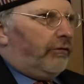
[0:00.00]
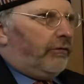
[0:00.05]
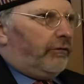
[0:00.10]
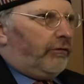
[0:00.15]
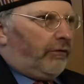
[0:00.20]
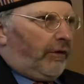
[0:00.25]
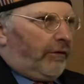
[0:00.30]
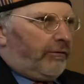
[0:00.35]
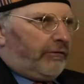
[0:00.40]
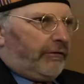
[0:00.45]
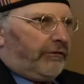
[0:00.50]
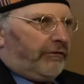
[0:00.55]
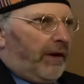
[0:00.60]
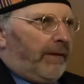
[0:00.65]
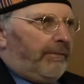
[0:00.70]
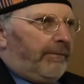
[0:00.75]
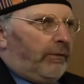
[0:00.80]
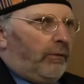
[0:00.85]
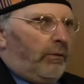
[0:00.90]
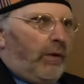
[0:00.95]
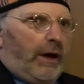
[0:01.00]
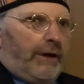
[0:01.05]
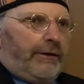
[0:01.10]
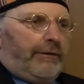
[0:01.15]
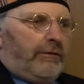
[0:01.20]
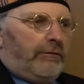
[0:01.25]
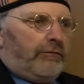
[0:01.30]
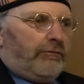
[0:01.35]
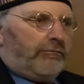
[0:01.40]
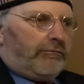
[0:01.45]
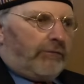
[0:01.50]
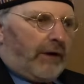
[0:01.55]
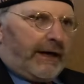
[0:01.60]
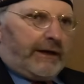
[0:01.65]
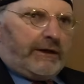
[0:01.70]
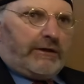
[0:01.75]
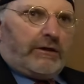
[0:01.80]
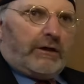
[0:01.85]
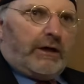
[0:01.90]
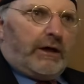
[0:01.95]
So, for example, one
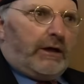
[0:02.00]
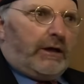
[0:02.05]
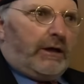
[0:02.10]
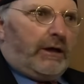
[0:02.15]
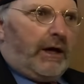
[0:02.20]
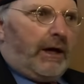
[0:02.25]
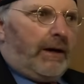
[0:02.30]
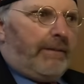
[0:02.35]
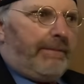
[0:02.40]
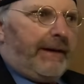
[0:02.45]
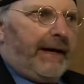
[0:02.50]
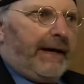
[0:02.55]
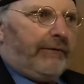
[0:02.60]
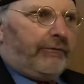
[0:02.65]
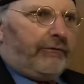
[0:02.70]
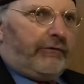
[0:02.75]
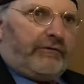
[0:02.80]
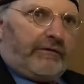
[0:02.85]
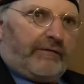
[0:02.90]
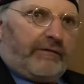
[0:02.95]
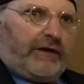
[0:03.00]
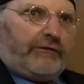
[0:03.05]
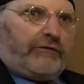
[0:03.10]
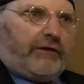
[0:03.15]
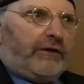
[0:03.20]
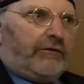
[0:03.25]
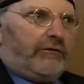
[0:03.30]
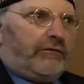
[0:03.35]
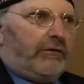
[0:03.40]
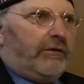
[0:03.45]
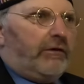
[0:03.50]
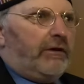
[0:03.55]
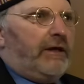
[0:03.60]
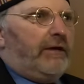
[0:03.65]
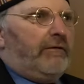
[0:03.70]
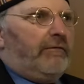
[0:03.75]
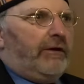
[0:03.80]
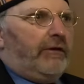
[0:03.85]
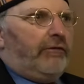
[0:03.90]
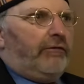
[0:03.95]
writer about civilization
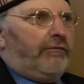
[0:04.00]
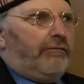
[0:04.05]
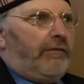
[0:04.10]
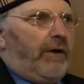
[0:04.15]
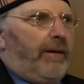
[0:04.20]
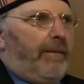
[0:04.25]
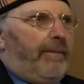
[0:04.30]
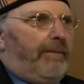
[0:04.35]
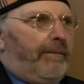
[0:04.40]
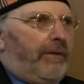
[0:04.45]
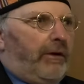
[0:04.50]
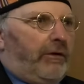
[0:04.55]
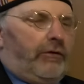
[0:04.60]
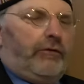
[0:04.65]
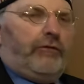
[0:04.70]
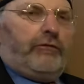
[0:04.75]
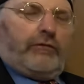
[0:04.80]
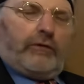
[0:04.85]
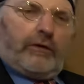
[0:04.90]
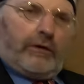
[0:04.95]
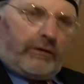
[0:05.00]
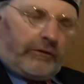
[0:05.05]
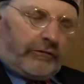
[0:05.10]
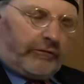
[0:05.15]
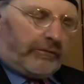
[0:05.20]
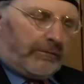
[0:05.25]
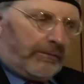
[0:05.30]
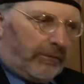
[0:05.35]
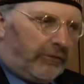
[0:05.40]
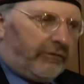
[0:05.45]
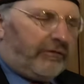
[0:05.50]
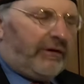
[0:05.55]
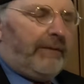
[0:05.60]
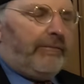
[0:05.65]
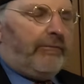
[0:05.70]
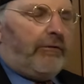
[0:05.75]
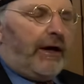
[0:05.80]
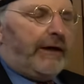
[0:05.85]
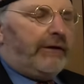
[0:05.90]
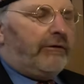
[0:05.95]
theories who's a
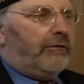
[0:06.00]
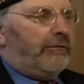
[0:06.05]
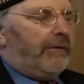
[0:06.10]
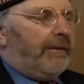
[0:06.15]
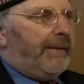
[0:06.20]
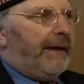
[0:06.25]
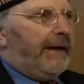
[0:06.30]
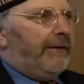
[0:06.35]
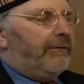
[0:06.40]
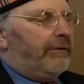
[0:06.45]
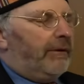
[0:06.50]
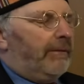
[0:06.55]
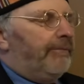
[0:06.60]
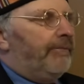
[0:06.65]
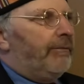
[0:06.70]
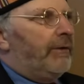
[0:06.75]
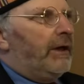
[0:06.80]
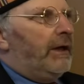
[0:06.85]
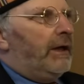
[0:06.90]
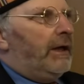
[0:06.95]
Muslim writer about them